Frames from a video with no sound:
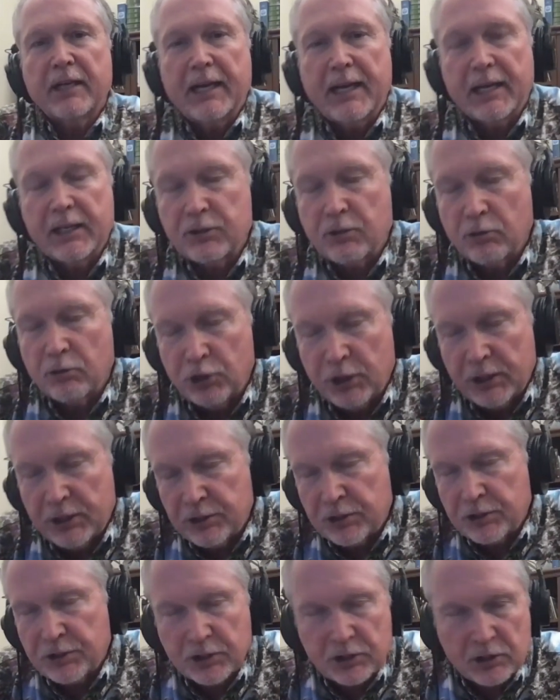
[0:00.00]
And so
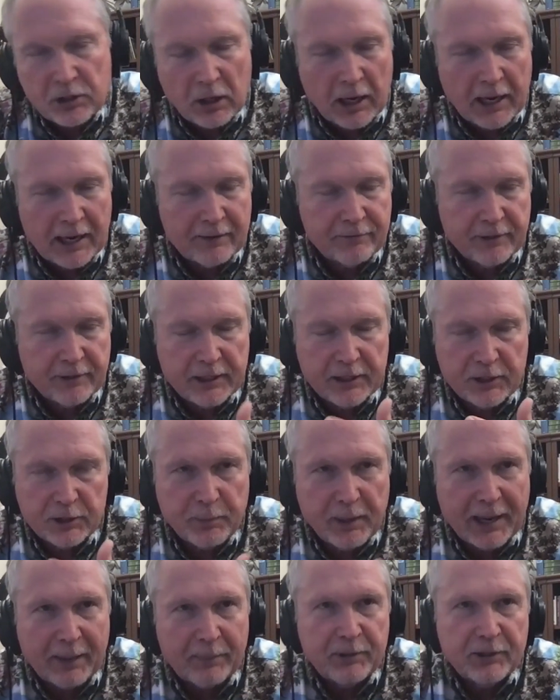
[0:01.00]
Jesus's life and his
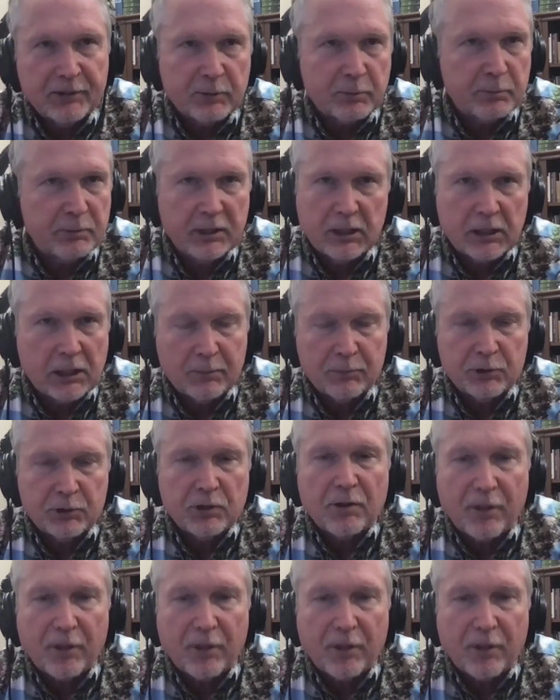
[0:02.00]
baptism becomes